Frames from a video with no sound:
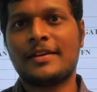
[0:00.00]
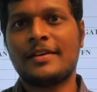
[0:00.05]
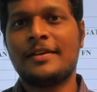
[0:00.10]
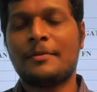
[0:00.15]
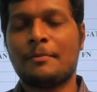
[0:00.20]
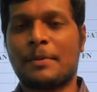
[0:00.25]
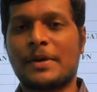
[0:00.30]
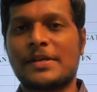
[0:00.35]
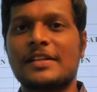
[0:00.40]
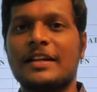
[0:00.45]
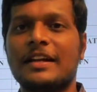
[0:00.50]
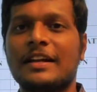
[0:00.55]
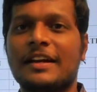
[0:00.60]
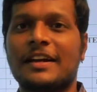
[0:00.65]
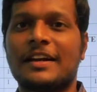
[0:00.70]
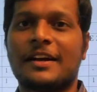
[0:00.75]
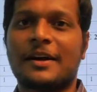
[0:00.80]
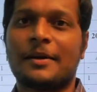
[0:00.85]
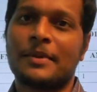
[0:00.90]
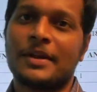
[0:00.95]
puzzle
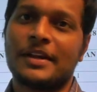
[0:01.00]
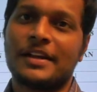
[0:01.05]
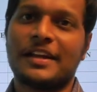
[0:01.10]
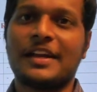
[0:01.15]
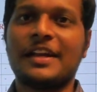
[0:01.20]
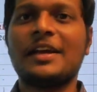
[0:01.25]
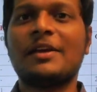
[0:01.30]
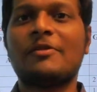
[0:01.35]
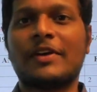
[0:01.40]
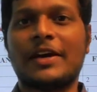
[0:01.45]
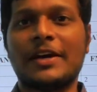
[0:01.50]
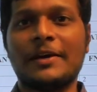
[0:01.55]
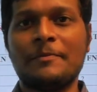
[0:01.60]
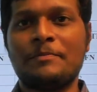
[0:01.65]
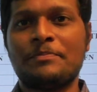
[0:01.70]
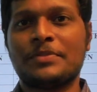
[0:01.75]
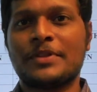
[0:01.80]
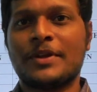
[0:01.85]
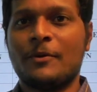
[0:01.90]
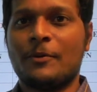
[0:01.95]
can come in any way
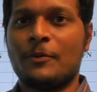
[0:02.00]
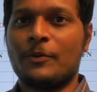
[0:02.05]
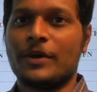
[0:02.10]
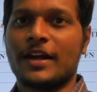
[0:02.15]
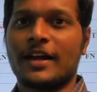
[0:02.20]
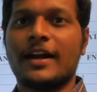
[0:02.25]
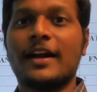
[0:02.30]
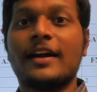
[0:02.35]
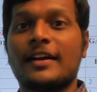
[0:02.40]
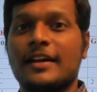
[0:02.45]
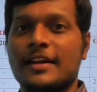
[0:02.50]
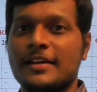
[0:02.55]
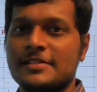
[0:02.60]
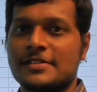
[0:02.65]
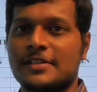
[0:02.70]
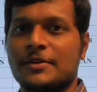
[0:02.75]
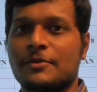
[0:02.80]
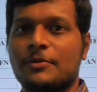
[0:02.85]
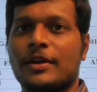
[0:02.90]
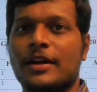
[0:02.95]
we cannot teach
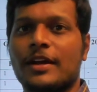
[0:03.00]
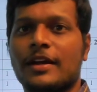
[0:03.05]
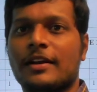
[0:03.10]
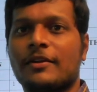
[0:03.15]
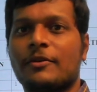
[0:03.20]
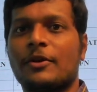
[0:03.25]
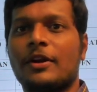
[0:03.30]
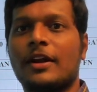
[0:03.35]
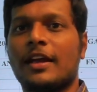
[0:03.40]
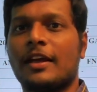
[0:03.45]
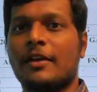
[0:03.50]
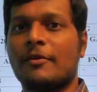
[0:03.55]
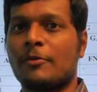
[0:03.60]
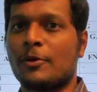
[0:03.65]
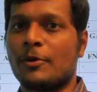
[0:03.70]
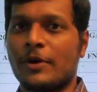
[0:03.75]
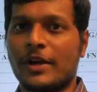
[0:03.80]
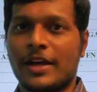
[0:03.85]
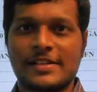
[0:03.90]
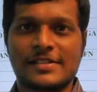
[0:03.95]
that we can only give
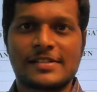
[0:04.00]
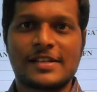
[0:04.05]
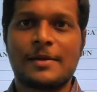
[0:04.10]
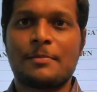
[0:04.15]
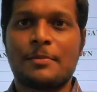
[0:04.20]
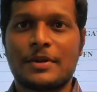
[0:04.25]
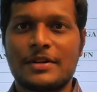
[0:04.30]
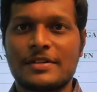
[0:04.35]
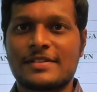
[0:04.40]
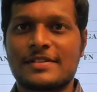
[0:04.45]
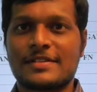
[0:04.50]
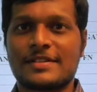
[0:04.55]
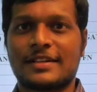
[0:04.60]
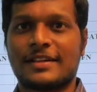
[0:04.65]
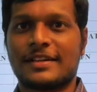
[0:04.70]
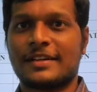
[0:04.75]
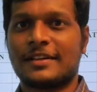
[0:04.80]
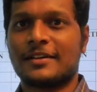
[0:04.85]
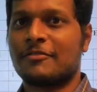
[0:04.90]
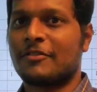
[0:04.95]
you examples
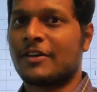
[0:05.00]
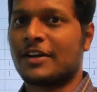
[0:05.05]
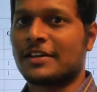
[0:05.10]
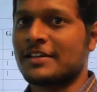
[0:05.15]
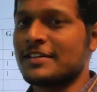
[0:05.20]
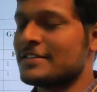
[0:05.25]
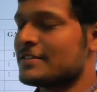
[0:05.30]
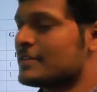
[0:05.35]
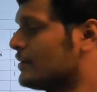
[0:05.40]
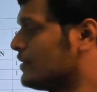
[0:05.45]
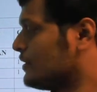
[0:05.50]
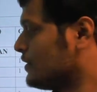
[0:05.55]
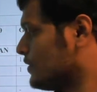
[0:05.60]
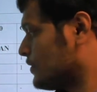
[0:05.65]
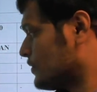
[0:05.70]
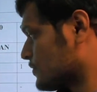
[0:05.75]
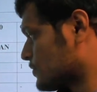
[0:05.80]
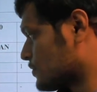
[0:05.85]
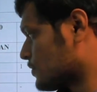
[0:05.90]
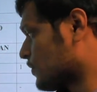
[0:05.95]
uh, for this
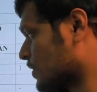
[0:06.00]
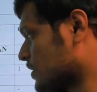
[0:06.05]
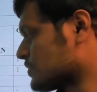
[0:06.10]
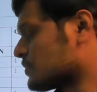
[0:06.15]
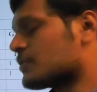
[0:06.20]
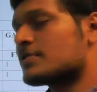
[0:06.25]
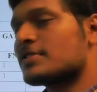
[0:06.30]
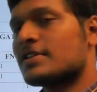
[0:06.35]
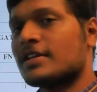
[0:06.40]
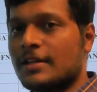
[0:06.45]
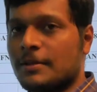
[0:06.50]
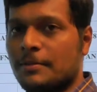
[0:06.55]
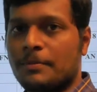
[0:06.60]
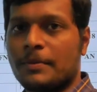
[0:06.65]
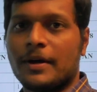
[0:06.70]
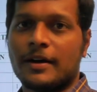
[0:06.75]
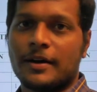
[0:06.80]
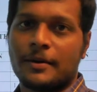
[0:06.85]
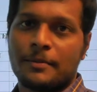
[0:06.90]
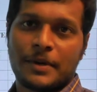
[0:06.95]
so once you see the
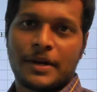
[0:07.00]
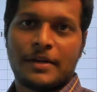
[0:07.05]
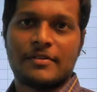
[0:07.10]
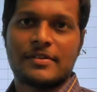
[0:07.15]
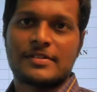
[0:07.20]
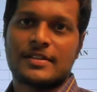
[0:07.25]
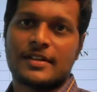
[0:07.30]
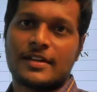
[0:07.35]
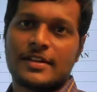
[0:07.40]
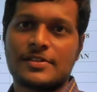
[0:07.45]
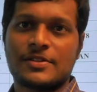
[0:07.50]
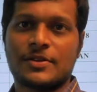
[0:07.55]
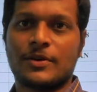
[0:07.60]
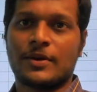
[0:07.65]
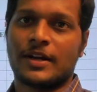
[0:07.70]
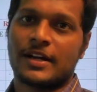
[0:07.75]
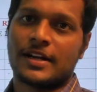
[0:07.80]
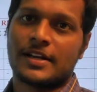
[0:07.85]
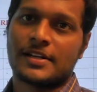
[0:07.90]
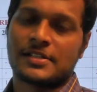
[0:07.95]
uh, previous years you
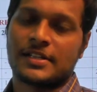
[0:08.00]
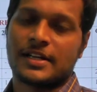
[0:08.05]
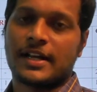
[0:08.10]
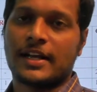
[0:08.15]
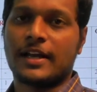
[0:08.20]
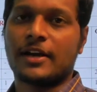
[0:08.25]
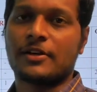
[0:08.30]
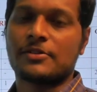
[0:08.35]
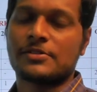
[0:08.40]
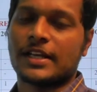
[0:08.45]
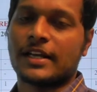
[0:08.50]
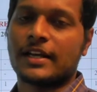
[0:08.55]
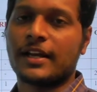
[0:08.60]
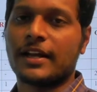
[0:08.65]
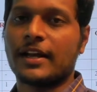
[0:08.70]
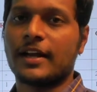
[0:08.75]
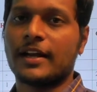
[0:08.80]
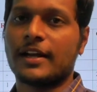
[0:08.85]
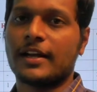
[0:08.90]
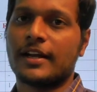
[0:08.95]
will understand i have
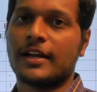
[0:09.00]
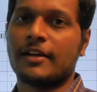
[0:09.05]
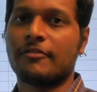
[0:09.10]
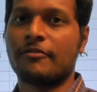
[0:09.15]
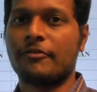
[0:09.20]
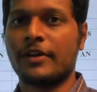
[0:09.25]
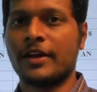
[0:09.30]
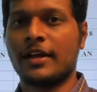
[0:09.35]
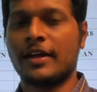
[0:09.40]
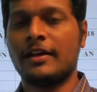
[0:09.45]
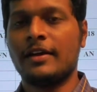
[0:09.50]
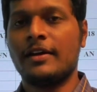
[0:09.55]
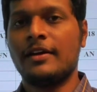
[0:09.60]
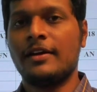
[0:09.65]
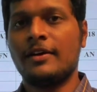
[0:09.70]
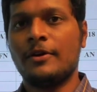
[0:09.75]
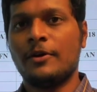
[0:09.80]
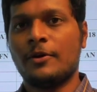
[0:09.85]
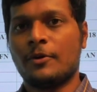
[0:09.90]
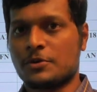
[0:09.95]
segregated every
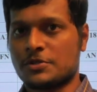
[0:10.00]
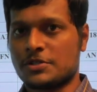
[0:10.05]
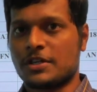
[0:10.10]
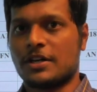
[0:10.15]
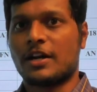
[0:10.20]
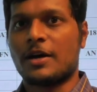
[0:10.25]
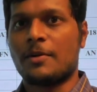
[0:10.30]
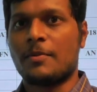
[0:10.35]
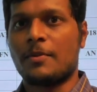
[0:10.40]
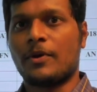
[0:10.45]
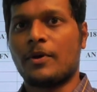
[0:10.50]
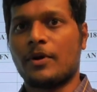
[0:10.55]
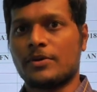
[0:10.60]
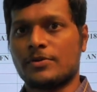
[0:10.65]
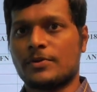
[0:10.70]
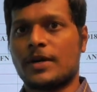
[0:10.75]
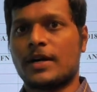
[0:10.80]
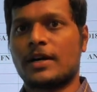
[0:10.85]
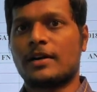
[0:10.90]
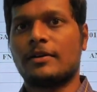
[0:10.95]
question topic wise
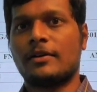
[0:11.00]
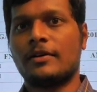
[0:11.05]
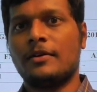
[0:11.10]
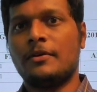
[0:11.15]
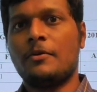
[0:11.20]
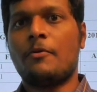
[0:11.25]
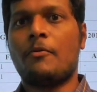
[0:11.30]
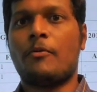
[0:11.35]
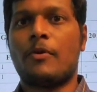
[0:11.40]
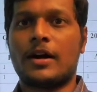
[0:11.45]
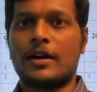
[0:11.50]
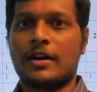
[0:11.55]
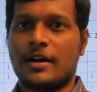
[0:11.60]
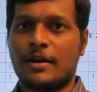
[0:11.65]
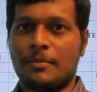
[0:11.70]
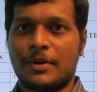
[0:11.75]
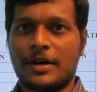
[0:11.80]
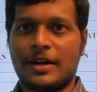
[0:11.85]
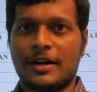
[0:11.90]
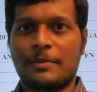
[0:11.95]
what what
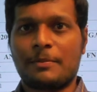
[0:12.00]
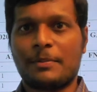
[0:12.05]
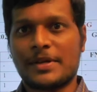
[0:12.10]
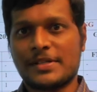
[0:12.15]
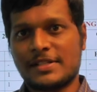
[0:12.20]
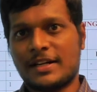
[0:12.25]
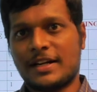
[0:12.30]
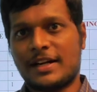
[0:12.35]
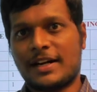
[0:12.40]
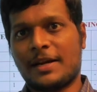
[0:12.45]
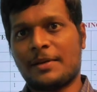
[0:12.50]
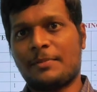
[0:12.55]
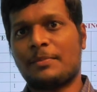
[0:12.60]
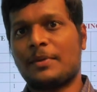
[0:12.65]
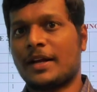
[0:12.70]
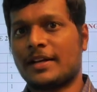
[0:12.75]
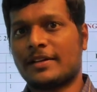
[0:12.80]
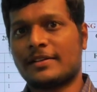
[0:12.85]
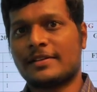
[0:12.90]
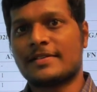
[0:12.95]
come under puzzle type
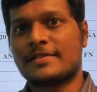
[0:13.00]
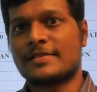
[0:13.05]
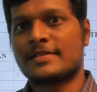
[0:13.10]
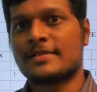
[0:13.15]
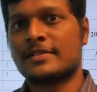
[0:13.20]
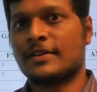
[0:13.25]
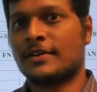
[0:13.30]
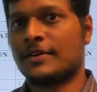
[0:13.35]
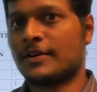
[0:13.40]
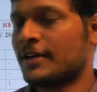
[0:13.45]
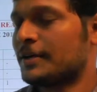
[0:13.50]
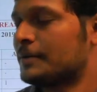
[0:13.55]
like this okay